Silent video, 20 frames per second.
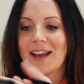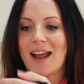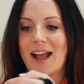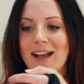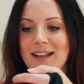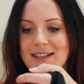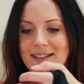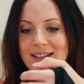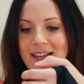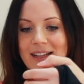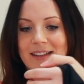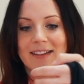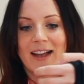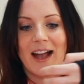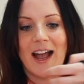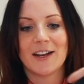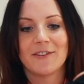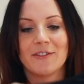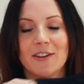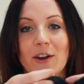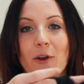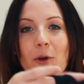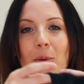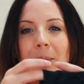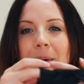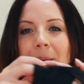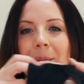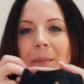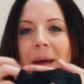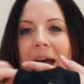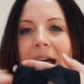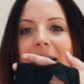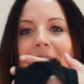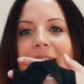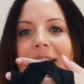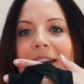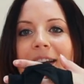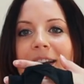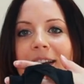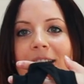has that kind of an open
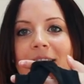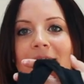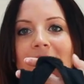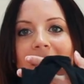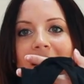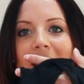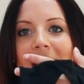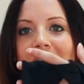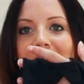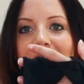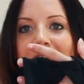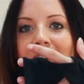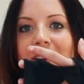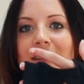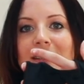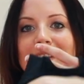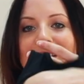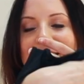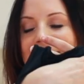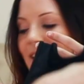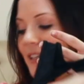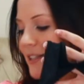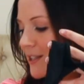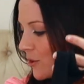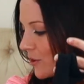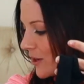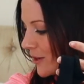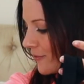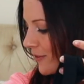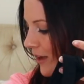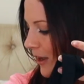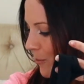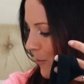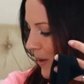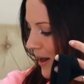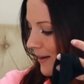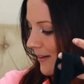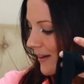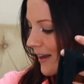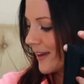back, if you can see. So if I
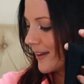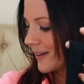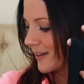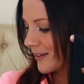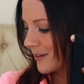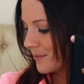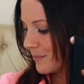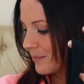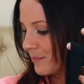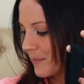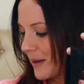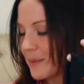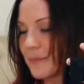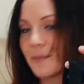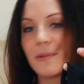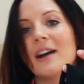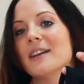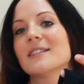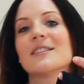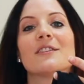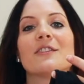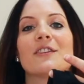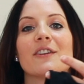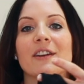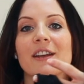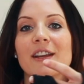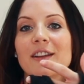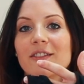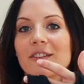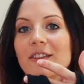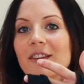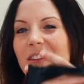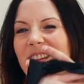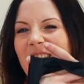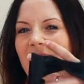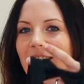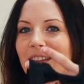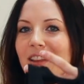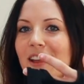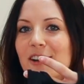wear like my bras underneath,
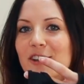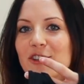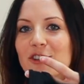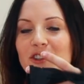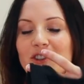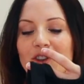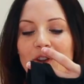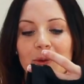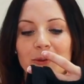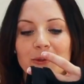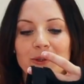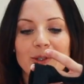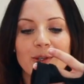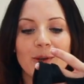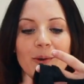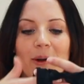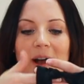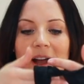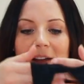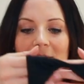they are shown. So I